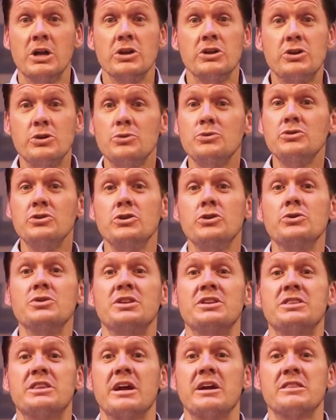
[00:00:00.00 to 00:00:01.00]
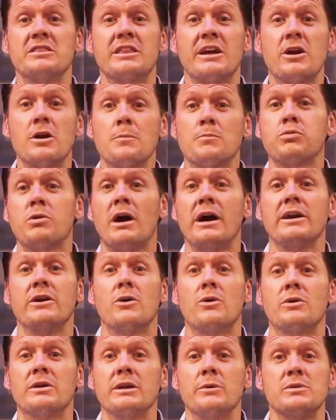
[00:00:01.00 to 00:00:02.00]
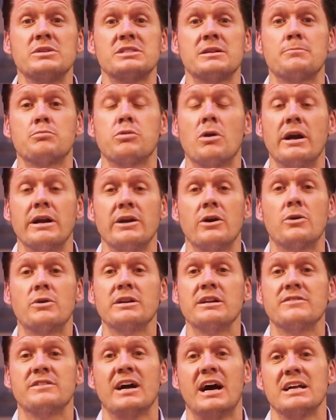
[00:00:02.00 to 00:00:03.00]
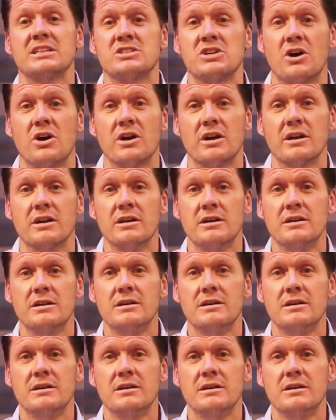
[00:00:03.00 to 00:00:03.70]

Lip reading: you knew that their priority was the priority of God's heart.